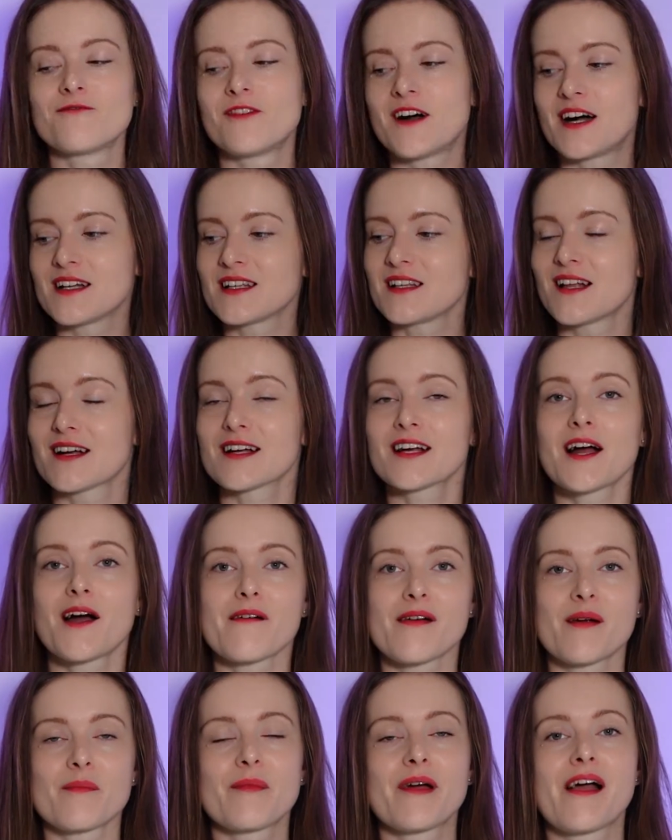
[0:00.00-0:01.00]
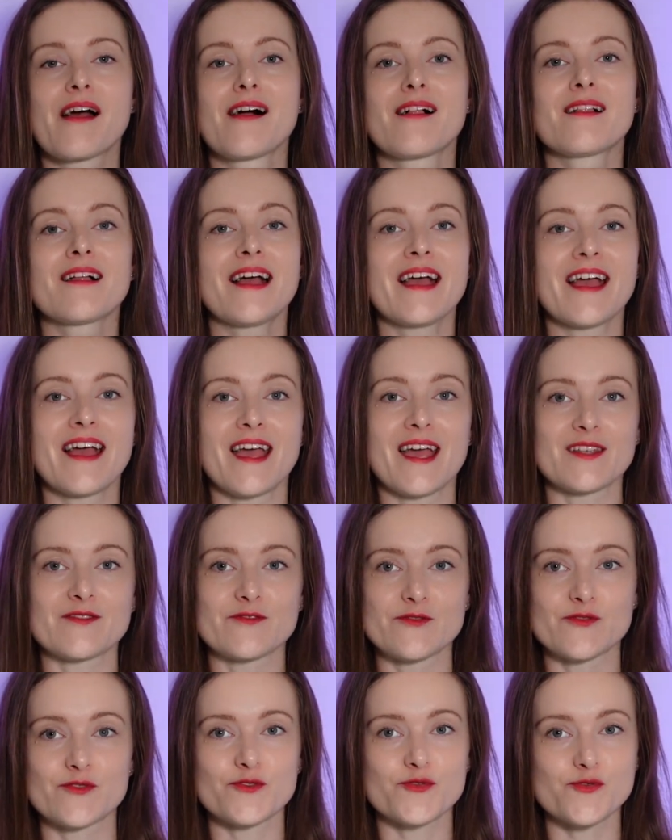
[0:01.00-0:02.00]
vanilla caramel
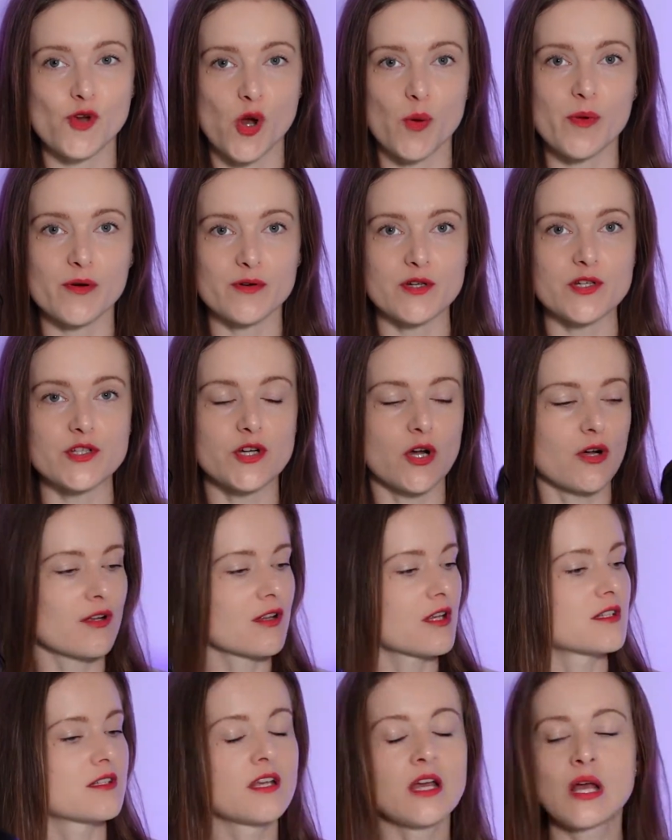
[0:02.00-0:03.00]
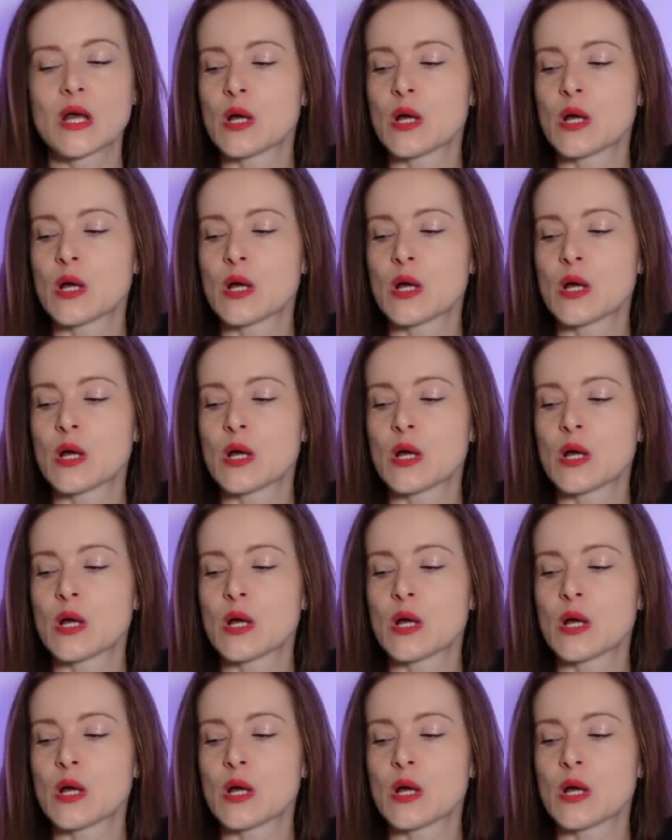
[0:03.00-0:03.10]
and strawberry chocolate.